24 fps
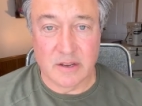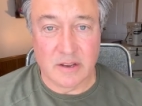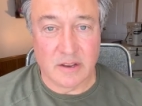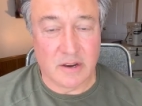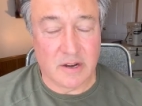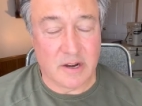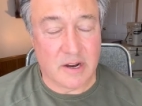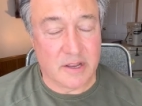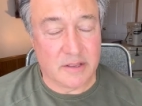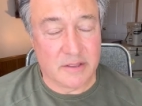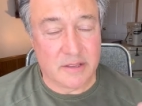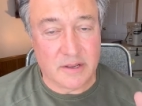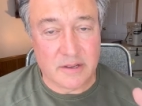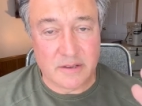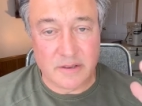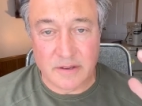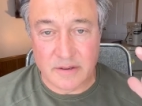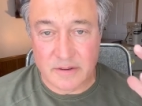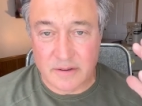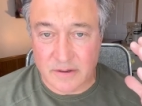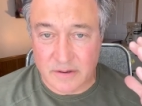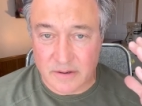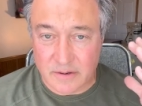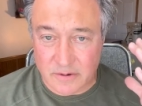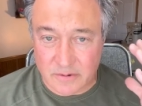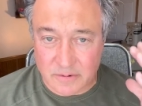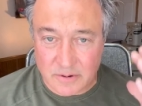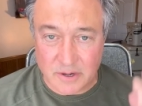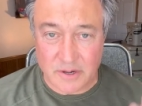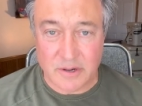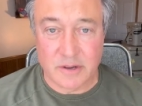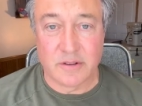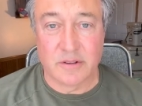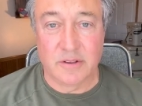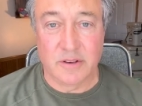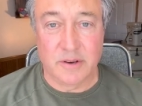And I think this is
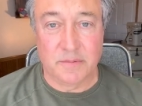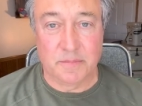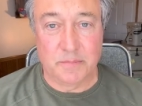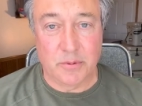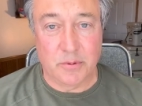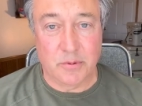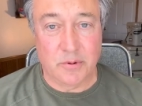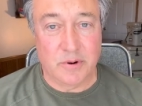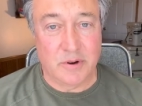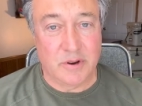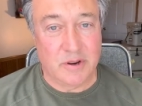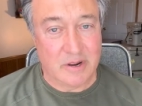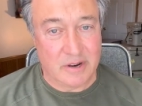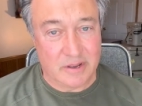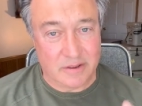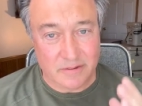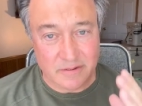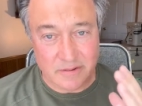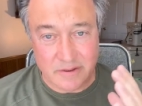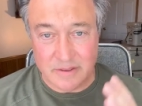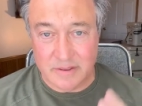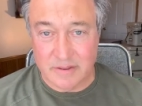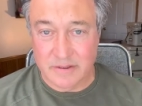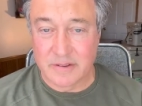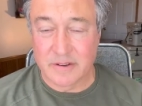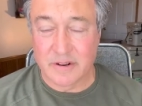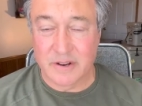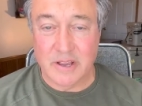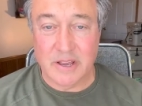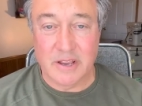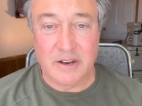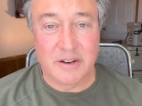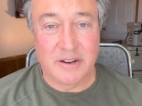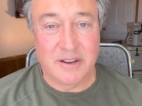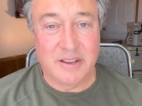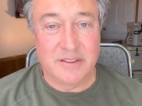critically important, and I see this a
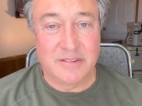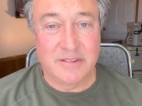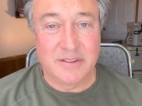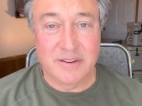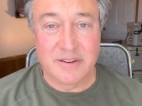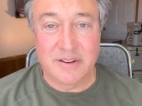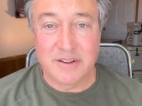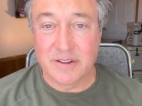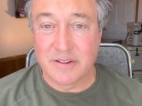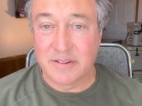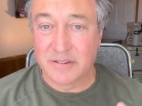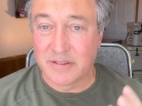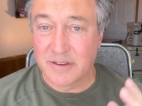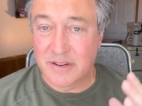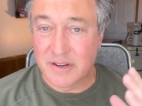lot in Lacey dogs,